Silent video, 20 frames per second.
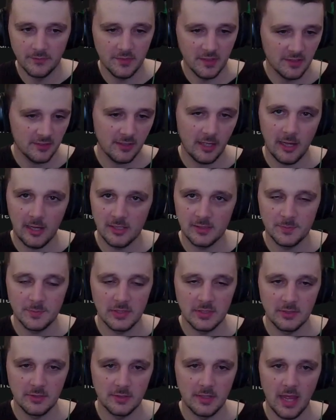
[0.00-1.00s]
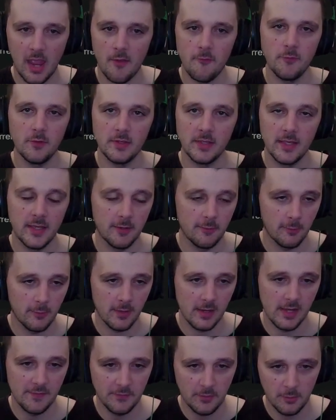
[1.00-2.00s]
This guy's been good every year, all
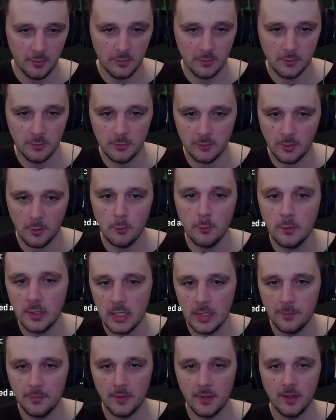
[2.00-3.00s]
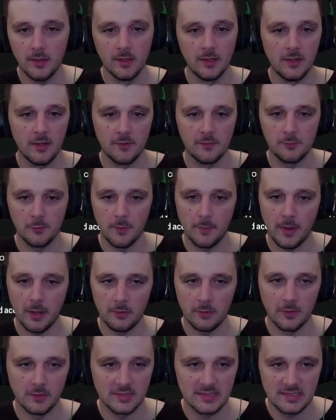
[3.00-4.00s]
right? If you're on a good goalkeeper for
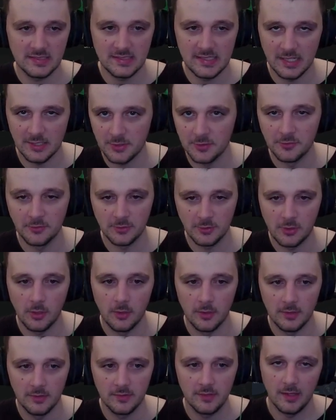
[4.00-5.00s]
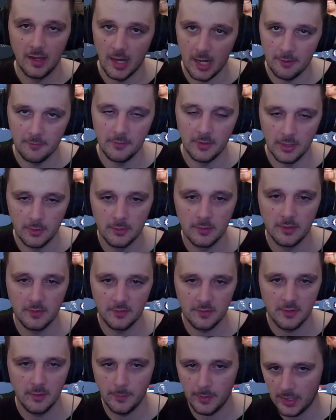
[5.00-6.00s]
about 600 coins,
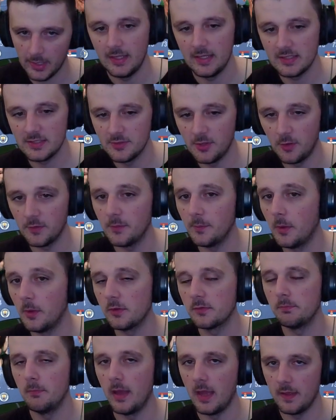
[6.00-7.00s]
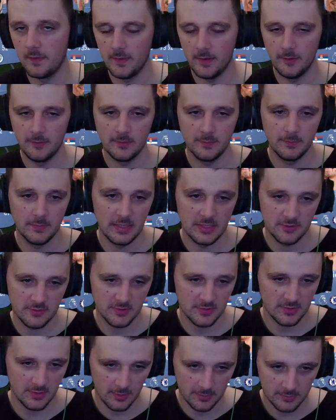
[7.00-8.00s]
Areola's the man. He's not the most meta though. He's
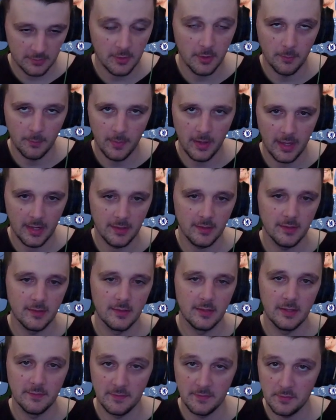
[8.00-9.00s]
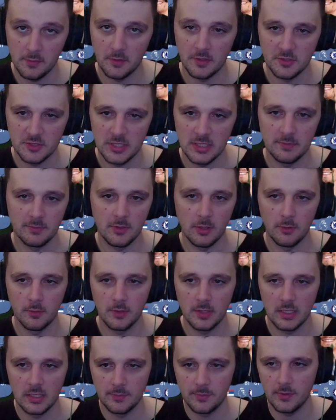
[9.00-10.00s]
just the man if you're on a cheap
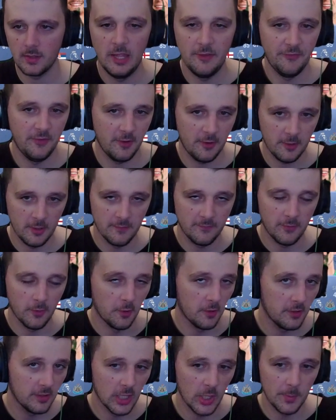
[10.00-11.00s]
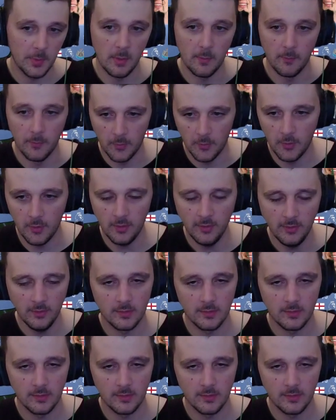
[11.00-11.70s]
goalkeeper. If you can afford a little bit more,